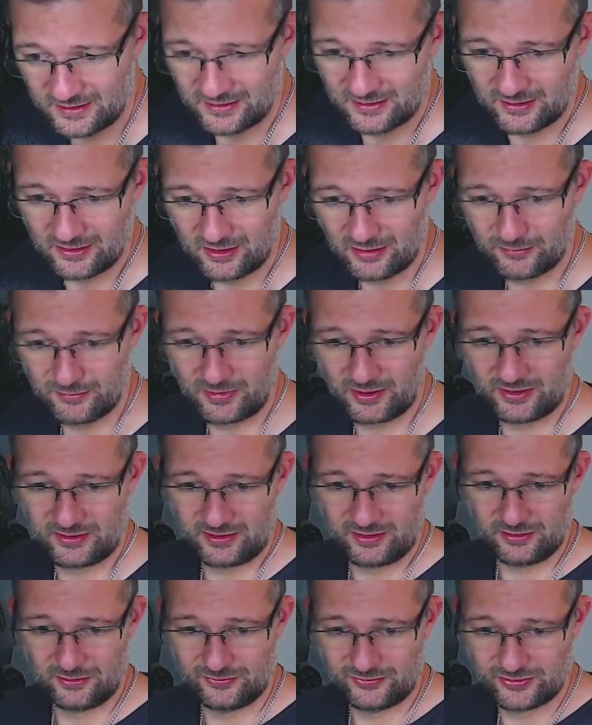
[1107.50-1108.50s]
on my
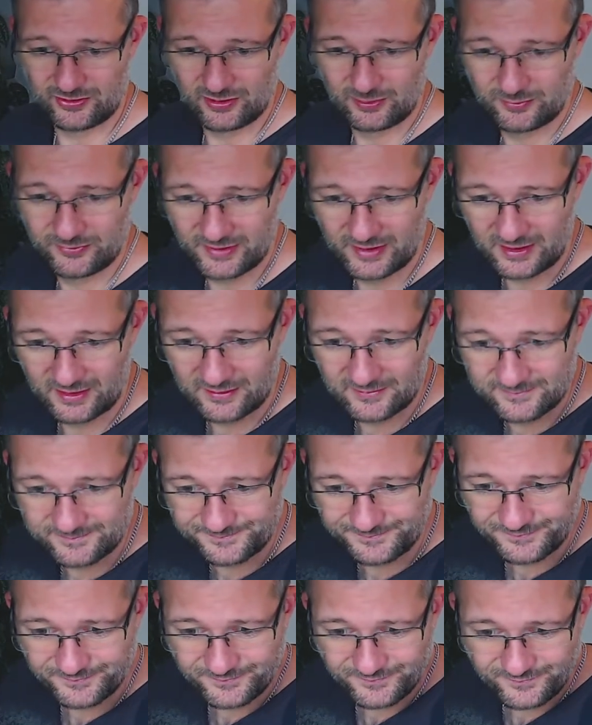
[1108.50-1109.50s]
YouTube thing.
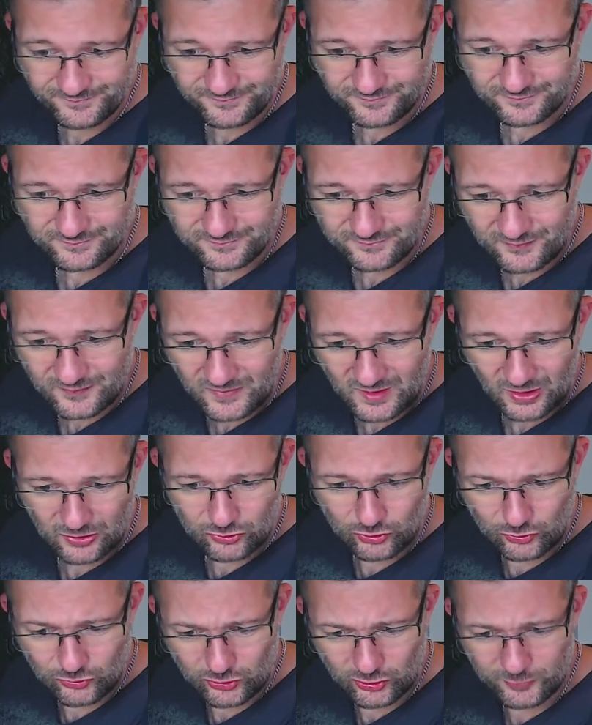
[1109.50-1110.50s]

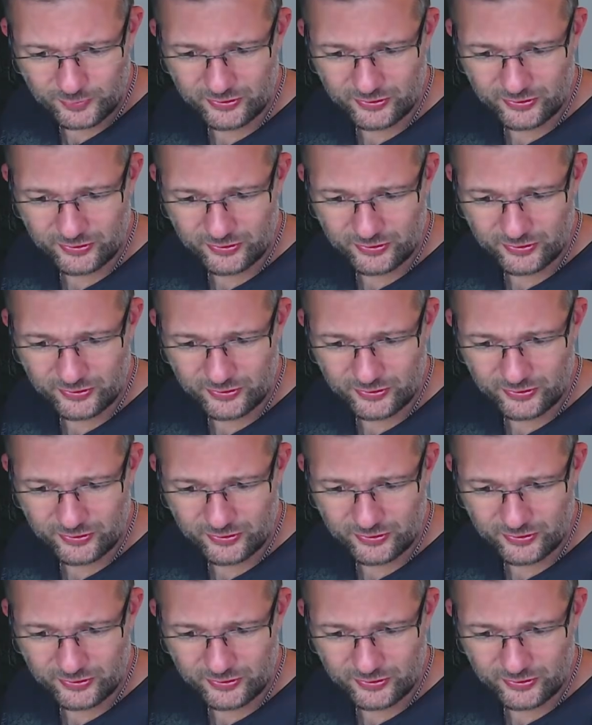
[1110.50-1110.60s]
YouTube